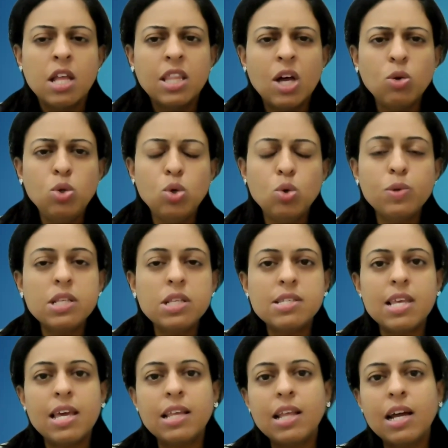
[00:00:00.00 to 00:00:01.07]
Now you will
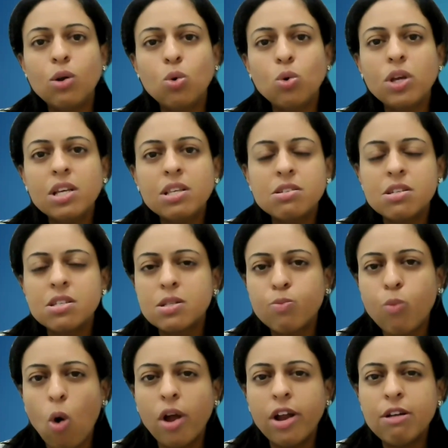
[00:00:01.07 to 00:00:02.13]
say that, okay, it's just
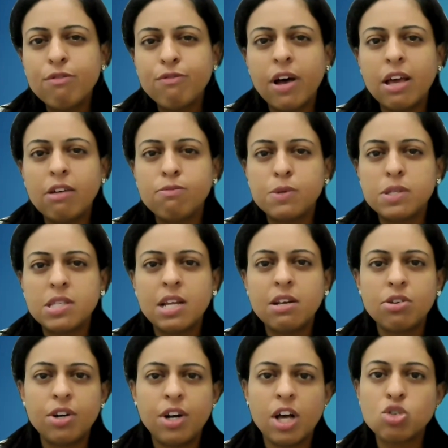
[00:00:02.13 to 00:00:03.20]

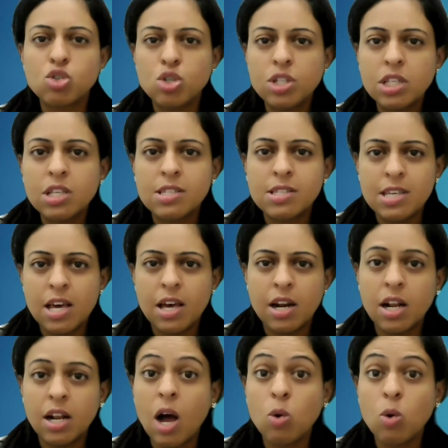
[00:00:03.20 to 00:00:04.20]
0.5% reduction in the CRR.